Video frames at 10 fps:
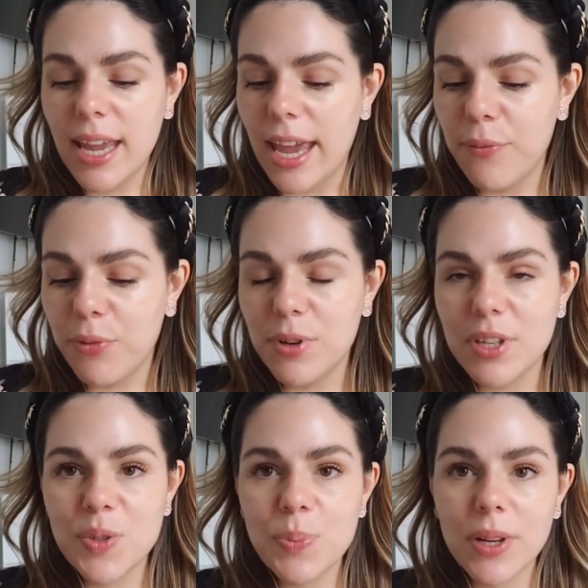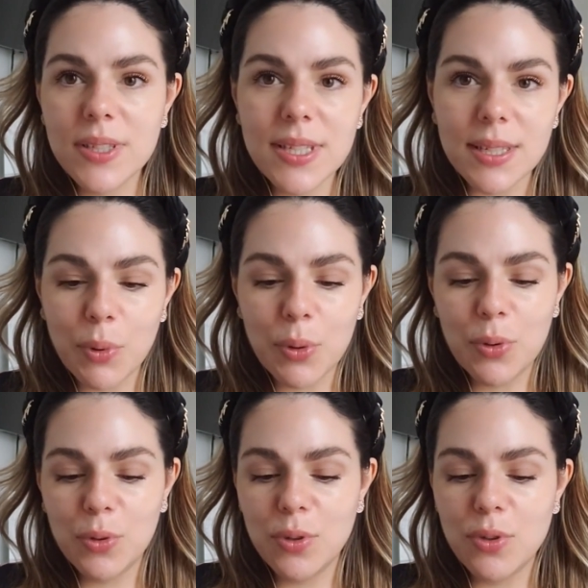And for this process, I'm going
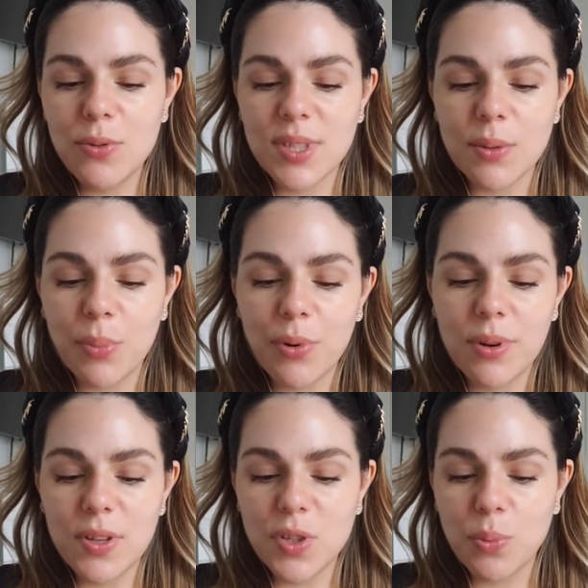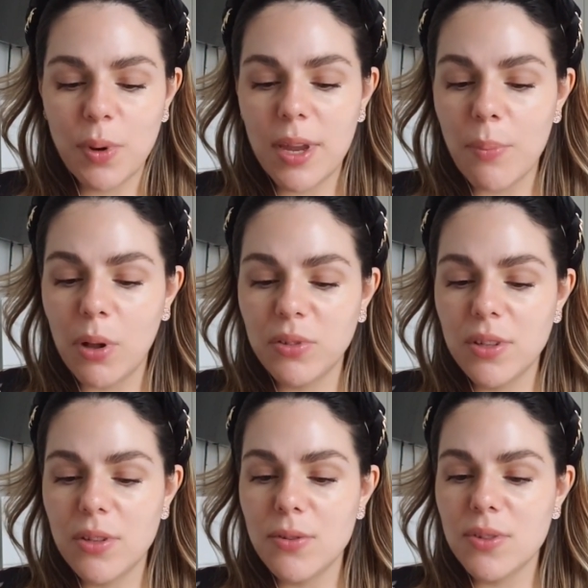to use the Born This Way
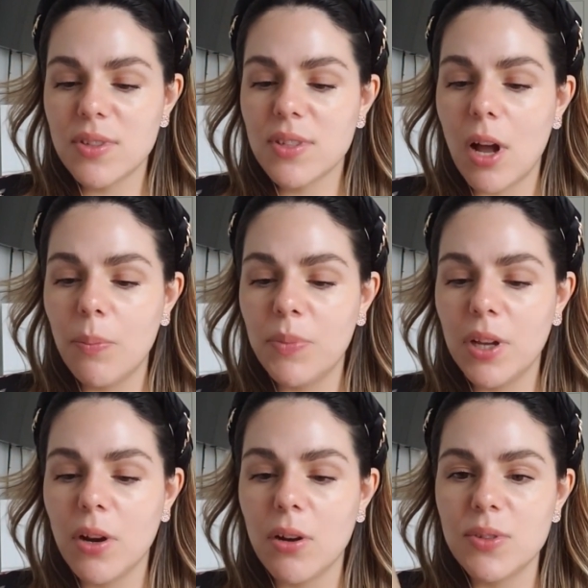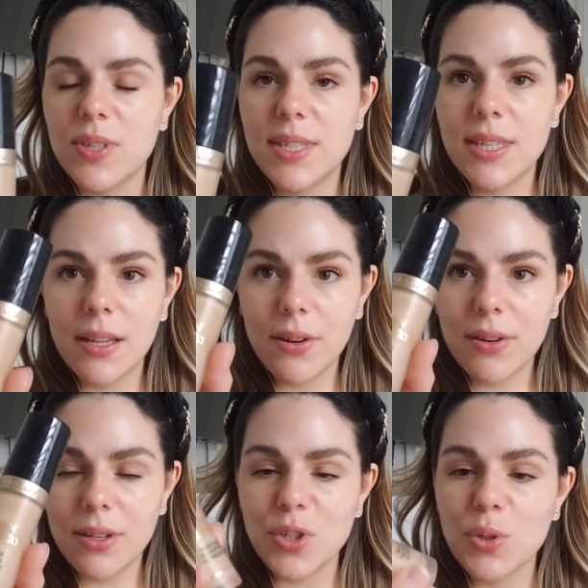Multi-Use Sculpting Concealer.
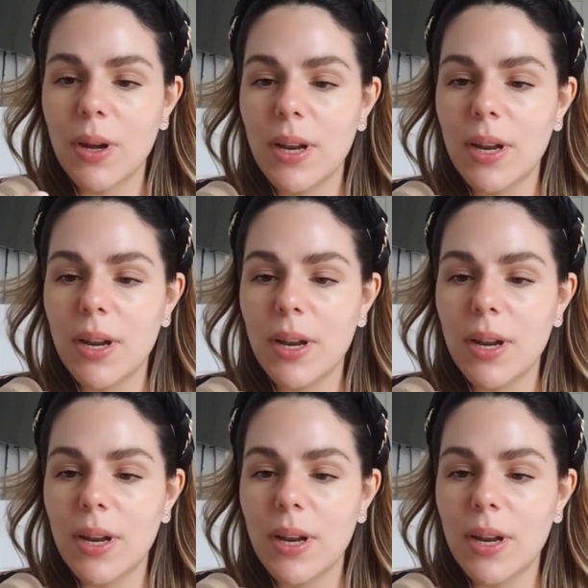This